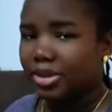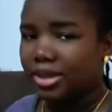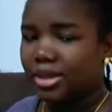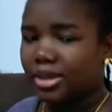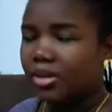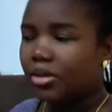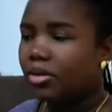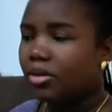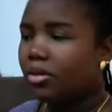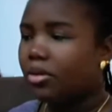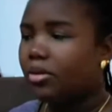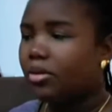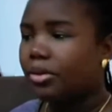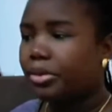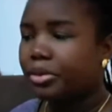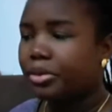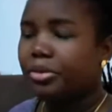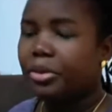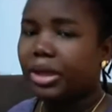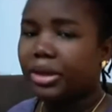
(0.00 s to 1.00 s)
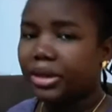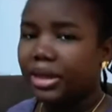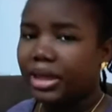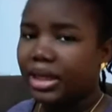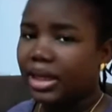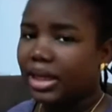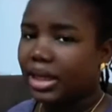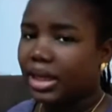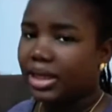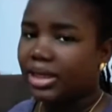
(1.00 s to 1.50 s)
That kind of struck
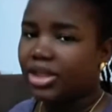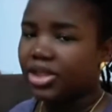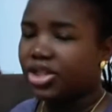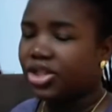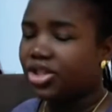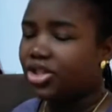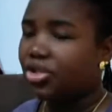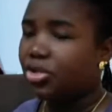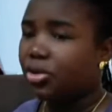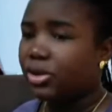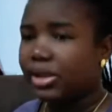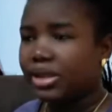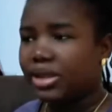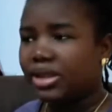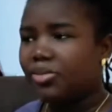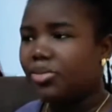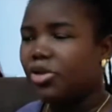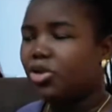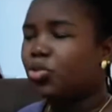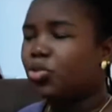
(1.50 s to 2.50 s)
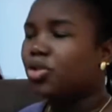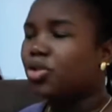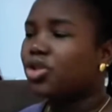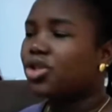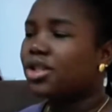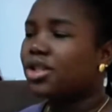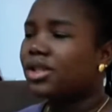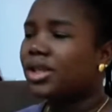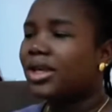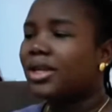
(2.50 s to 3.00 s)
me, and the
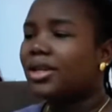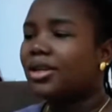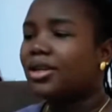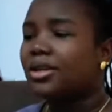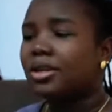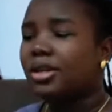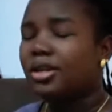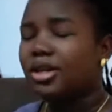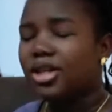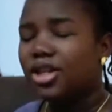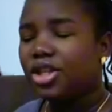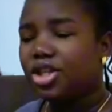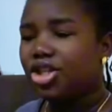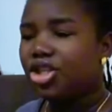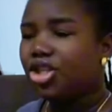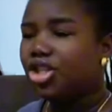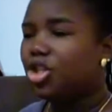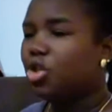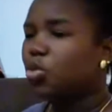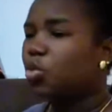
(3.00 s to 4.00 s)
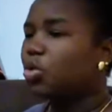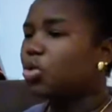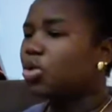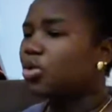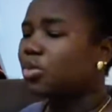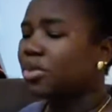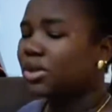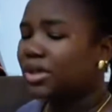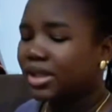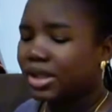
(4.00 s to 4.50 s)
reason why it struck me was because when this
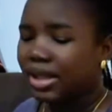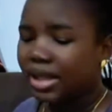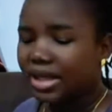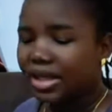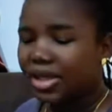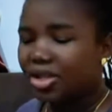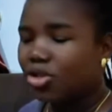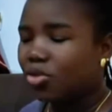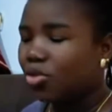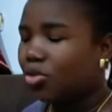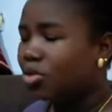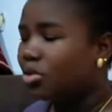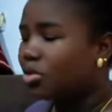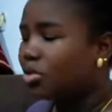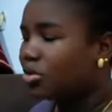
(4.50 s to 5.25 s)
lady moved to